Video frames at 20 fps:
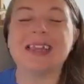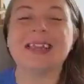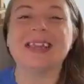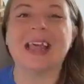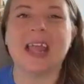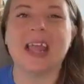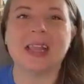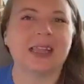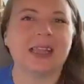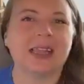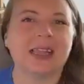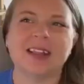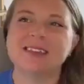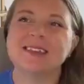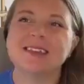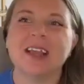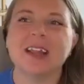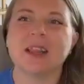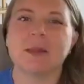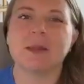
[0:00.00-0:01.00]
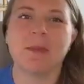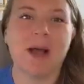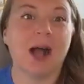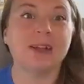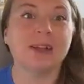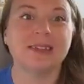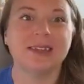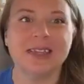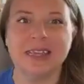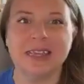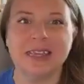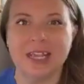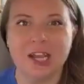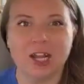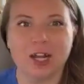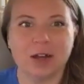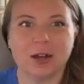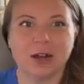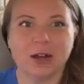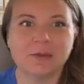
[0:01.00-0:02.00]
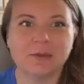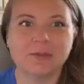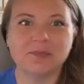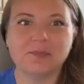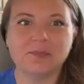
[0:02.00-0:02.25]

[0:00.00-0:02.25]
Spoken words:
lately. Let's say in the past year.